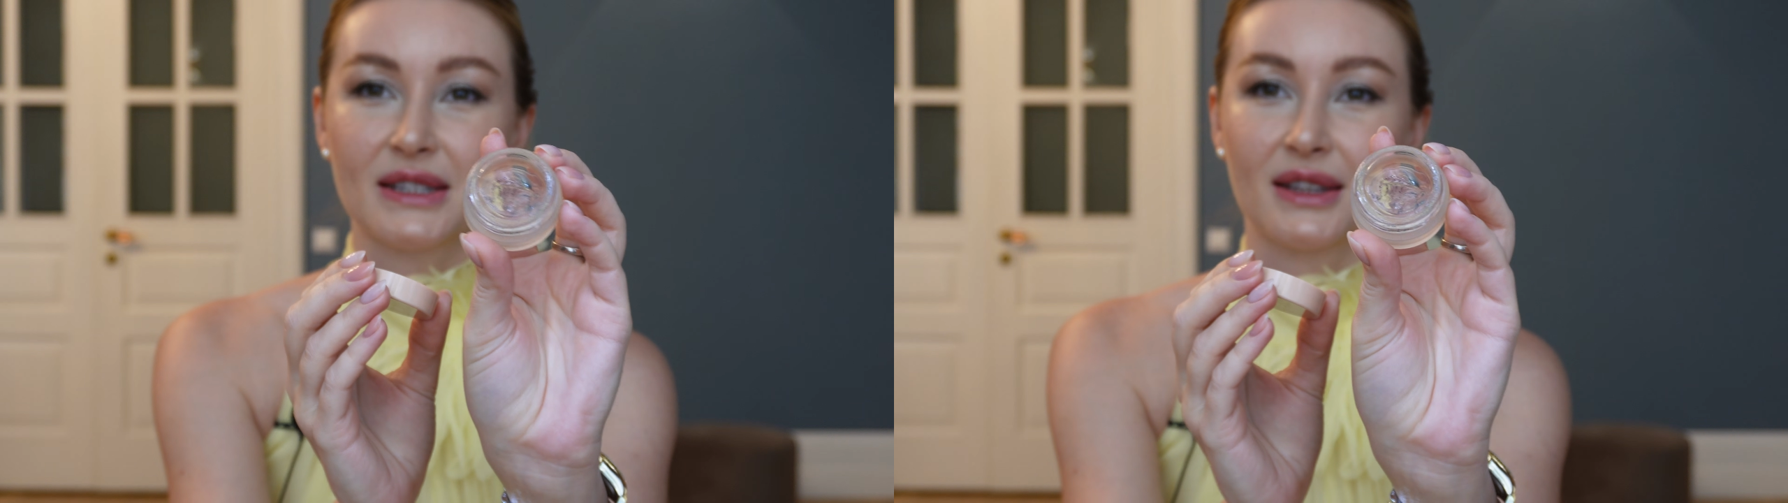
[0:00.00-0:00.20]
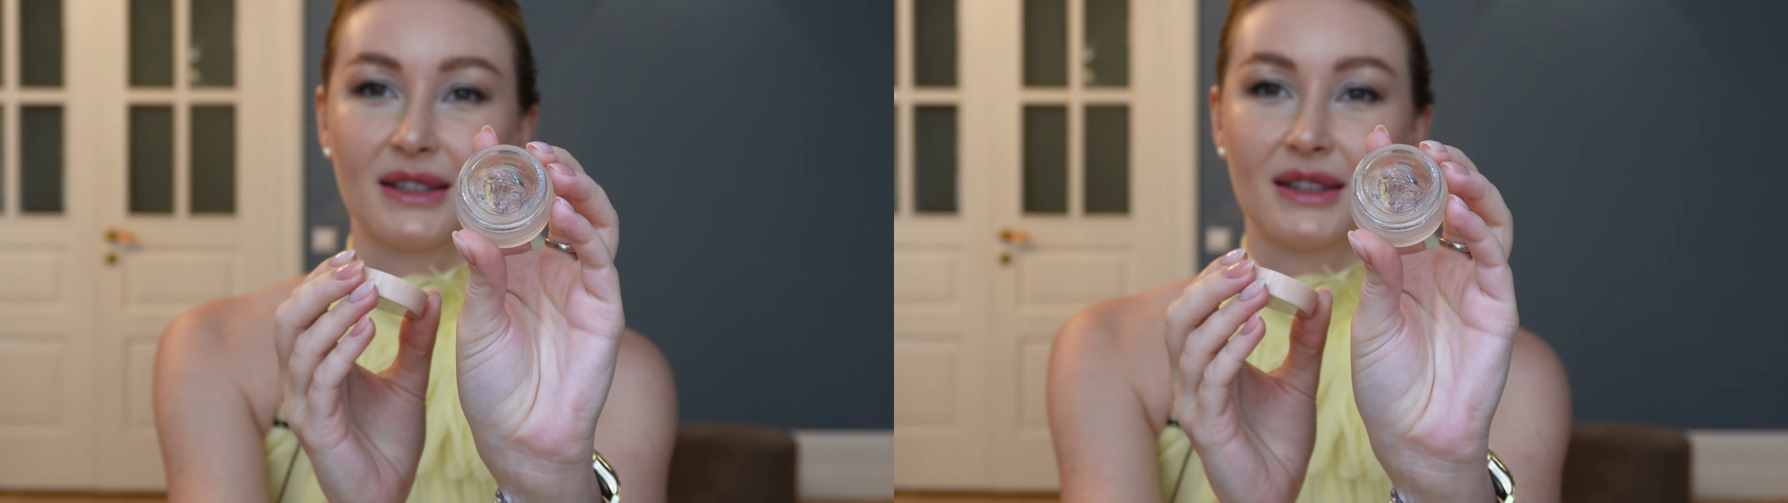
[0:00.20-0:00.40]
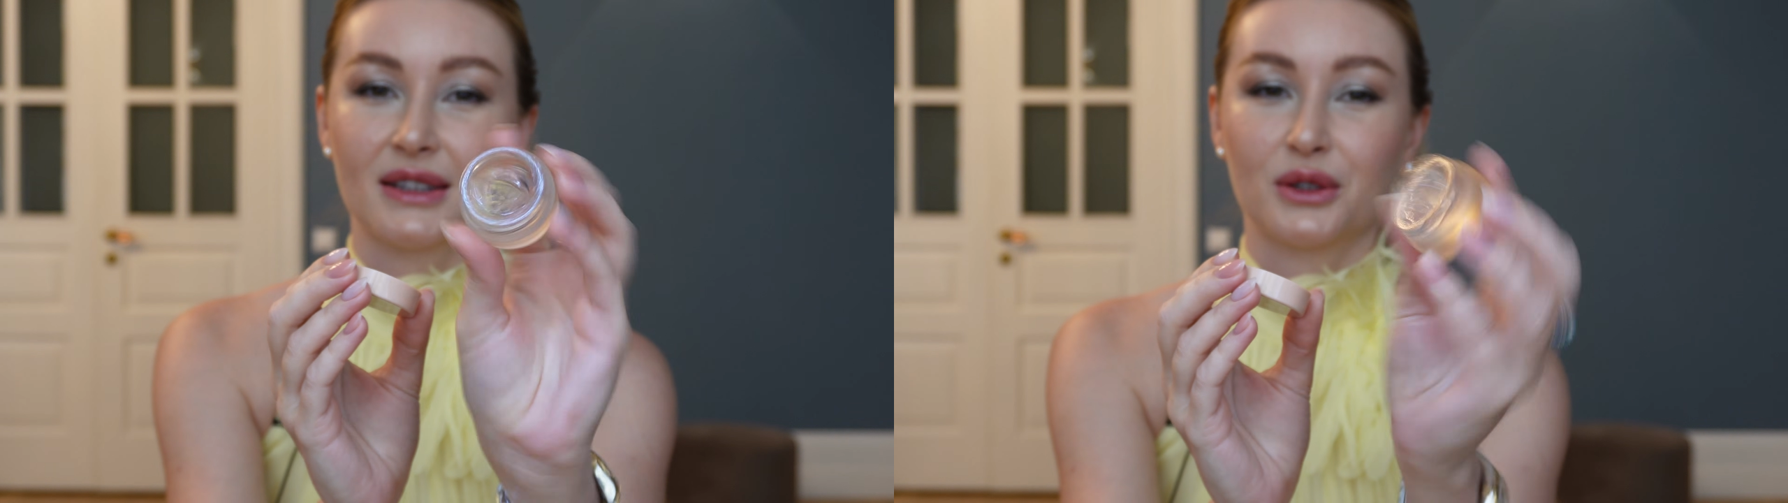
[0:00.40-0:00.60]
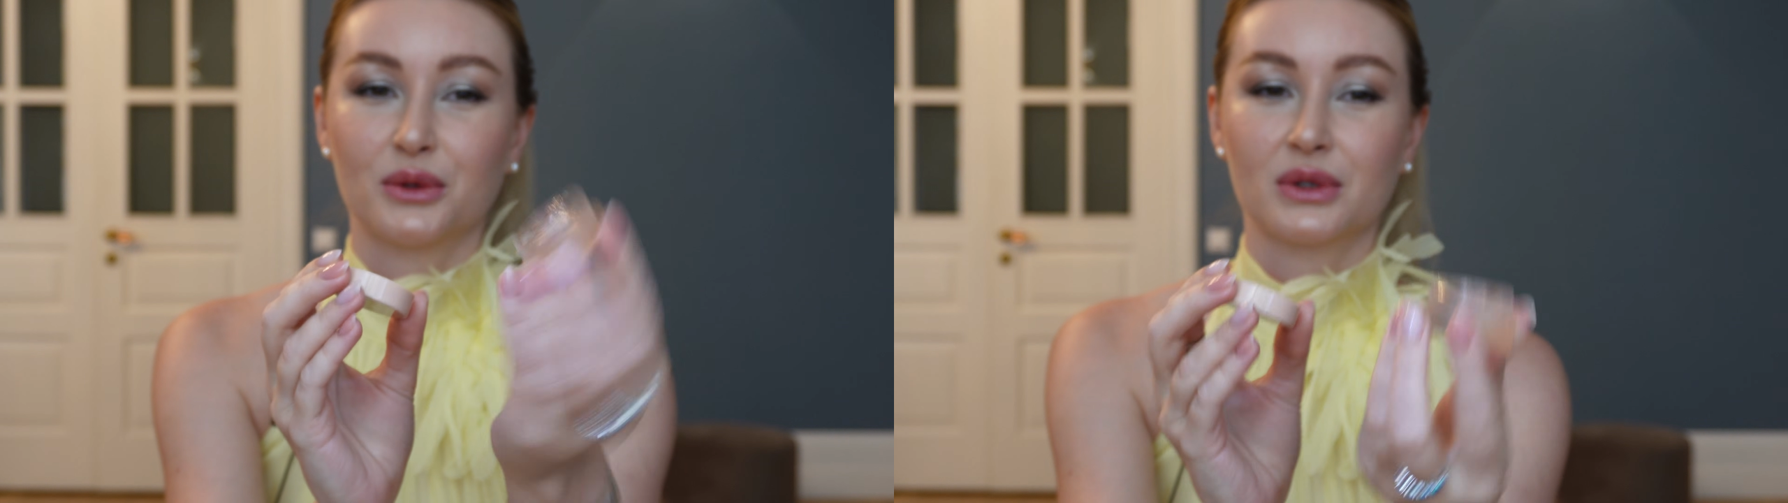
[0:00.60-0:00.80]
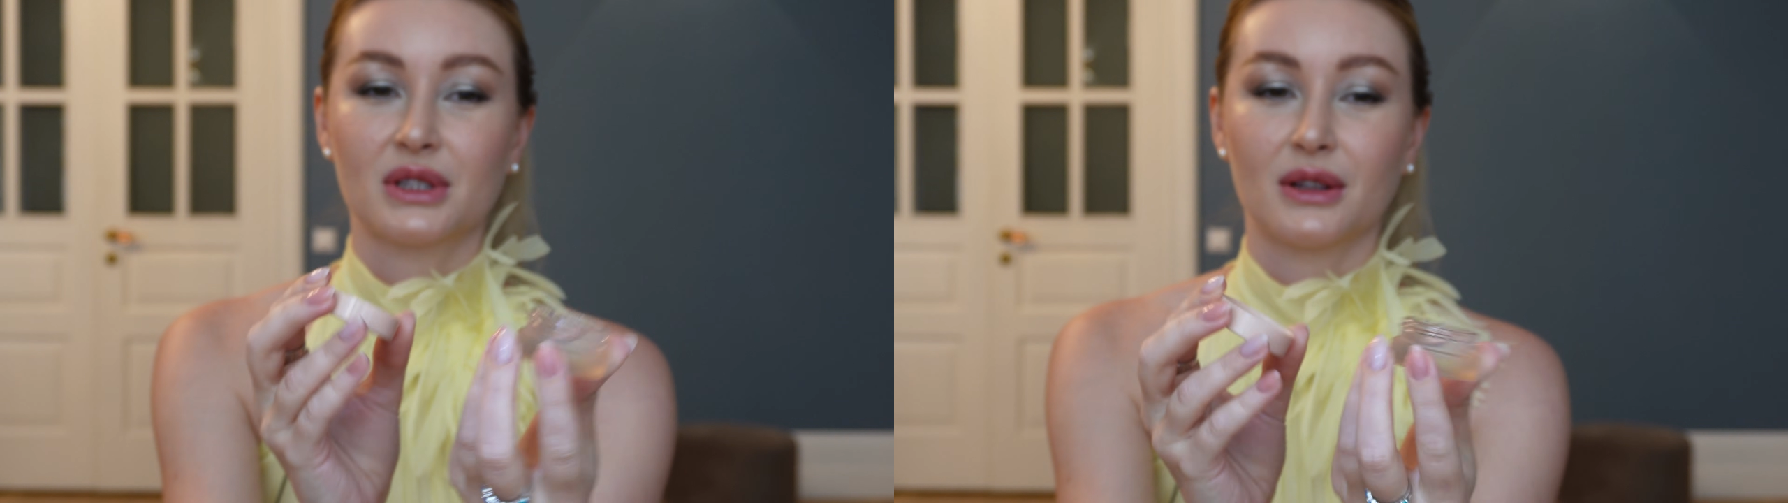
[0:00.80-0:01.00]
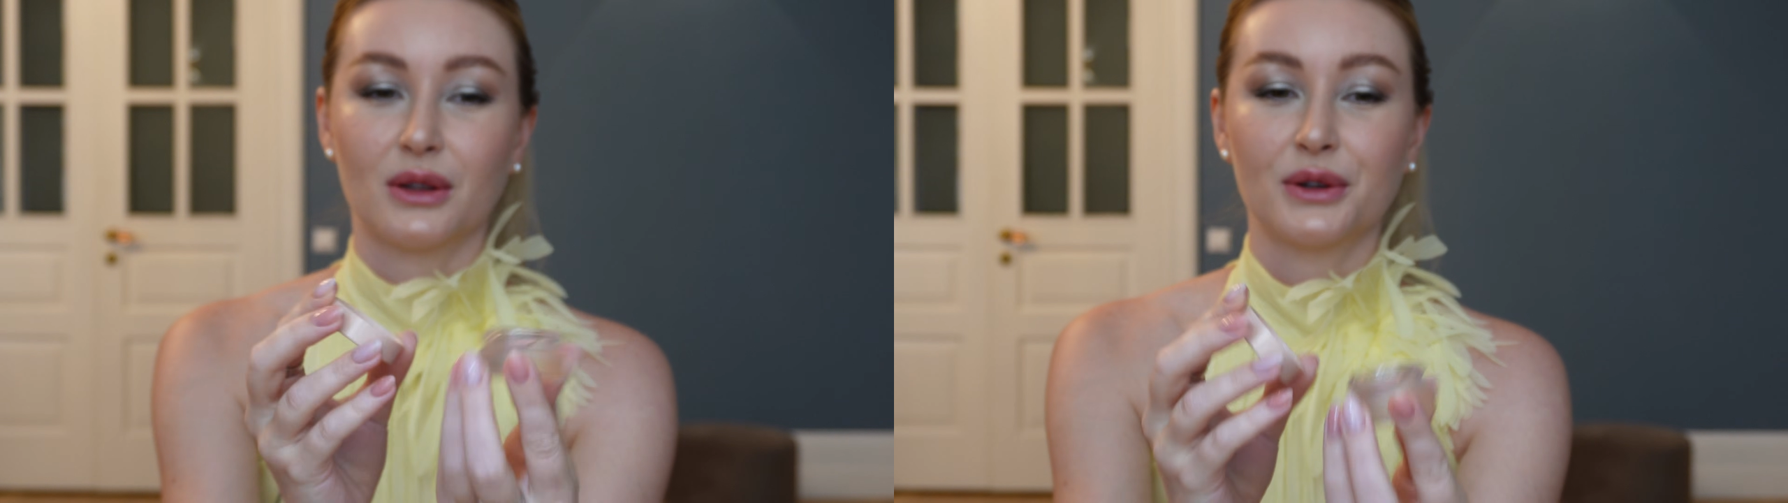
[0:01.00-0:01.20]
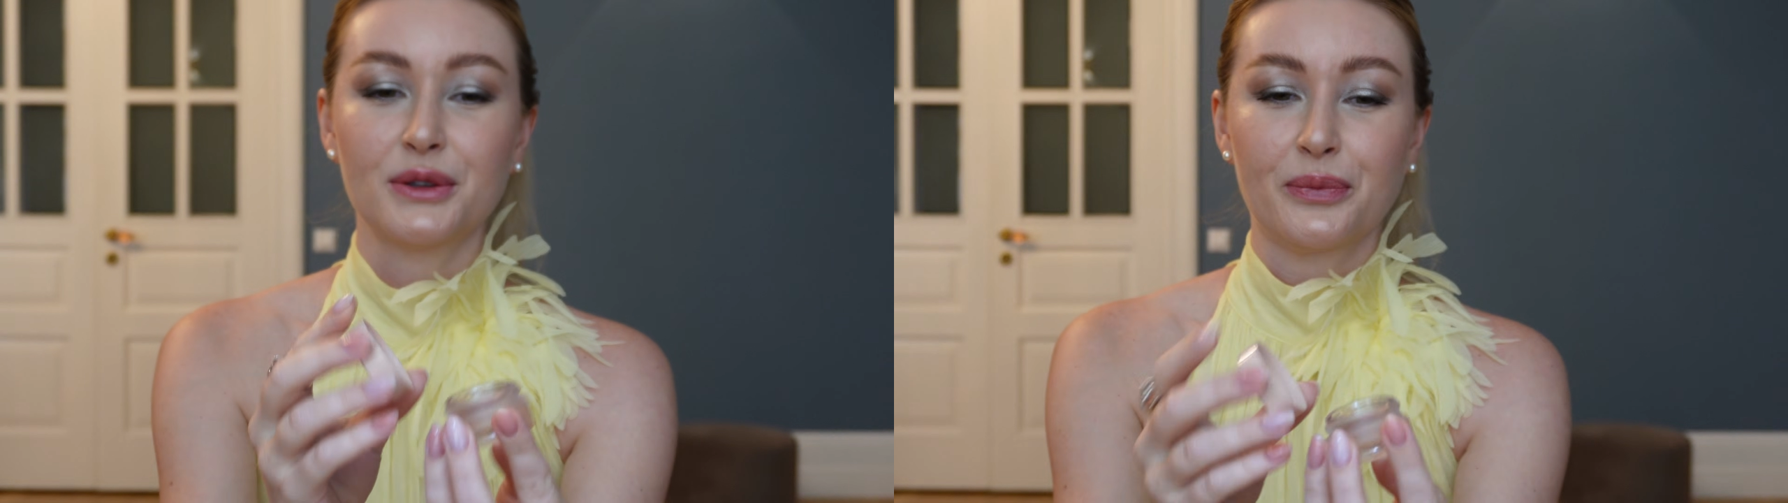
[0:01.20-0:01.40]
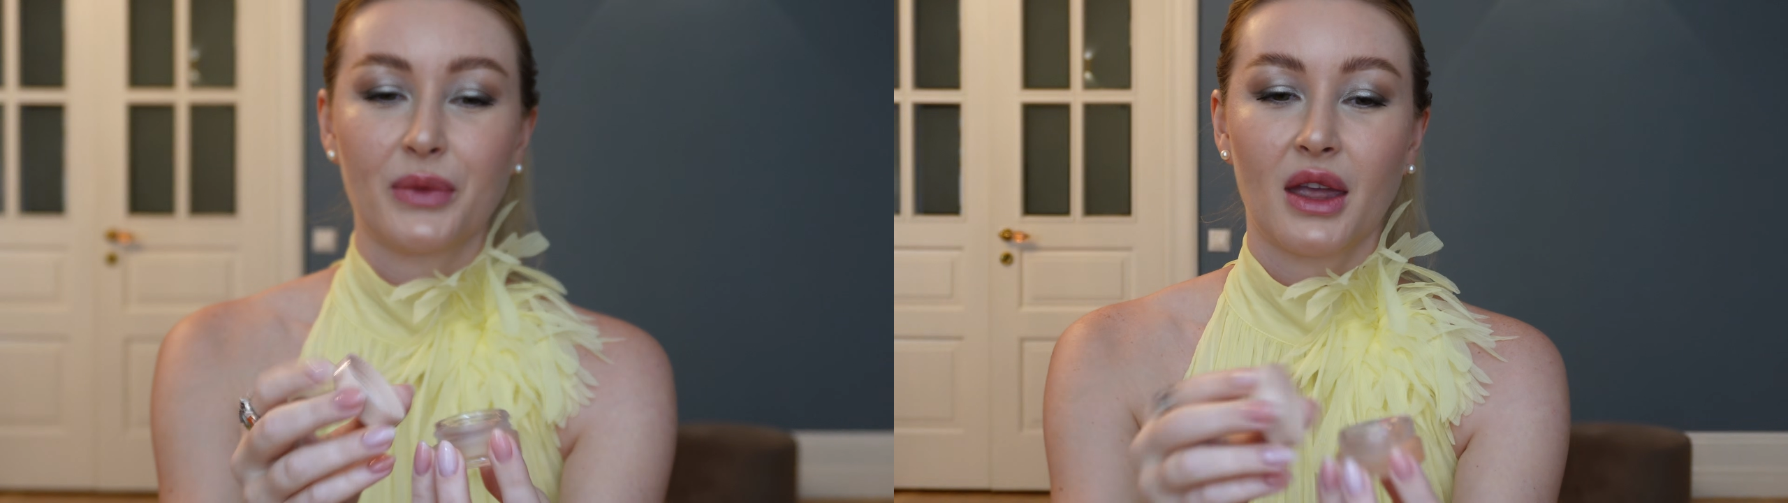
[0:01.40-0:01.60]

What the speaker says: that I used a lot.